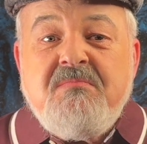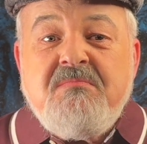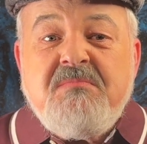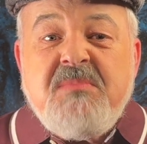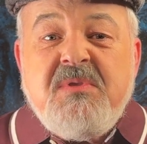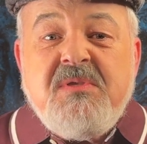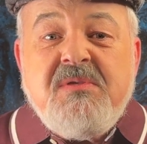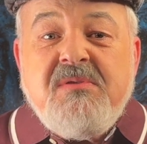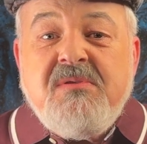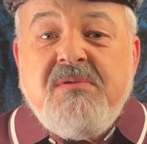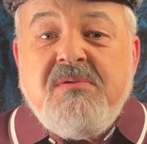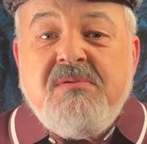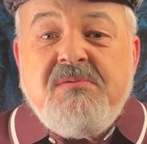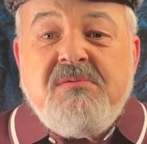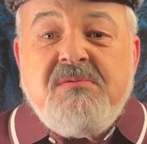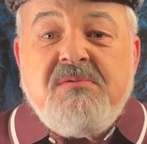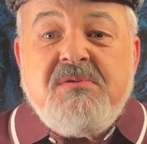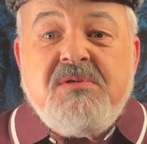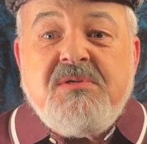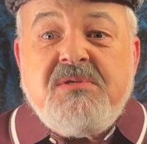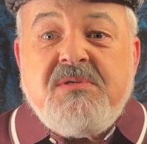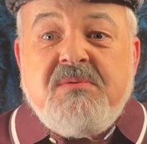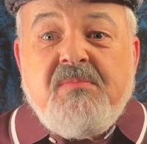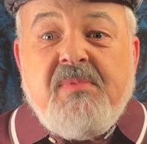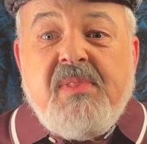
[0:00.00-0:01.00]
This is
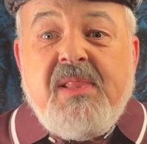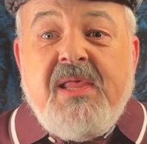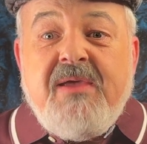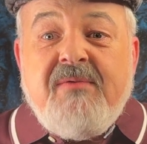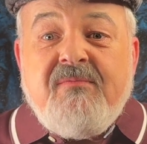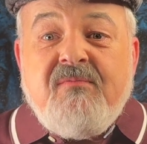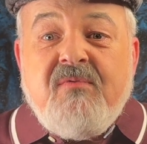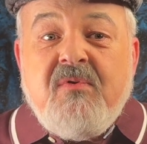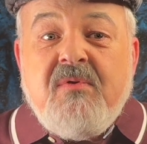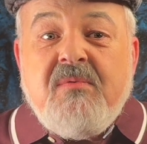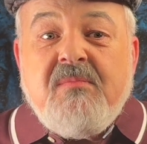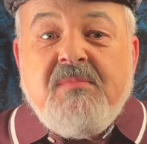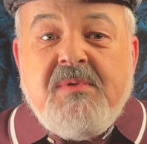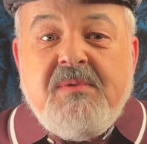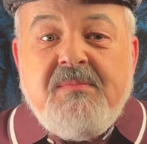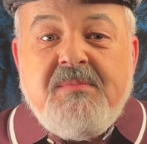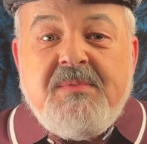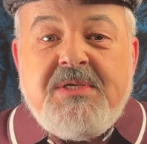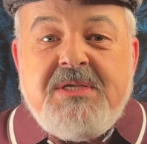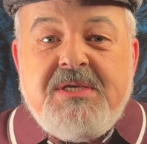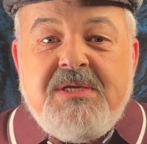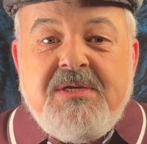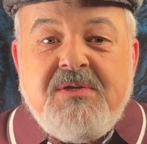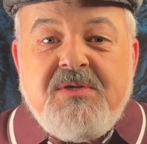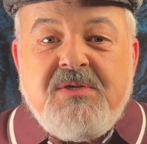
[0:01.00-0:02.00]
just a platform
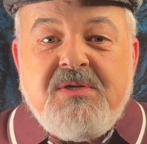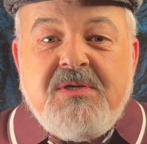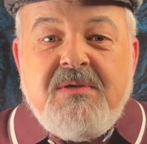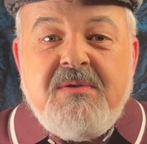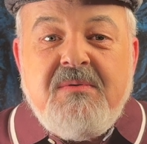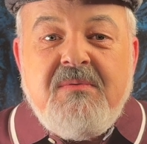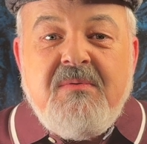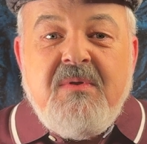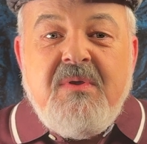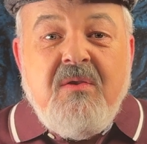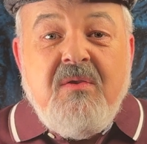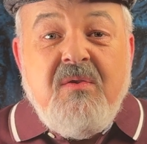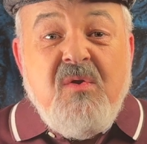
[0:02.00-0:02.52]
limitation.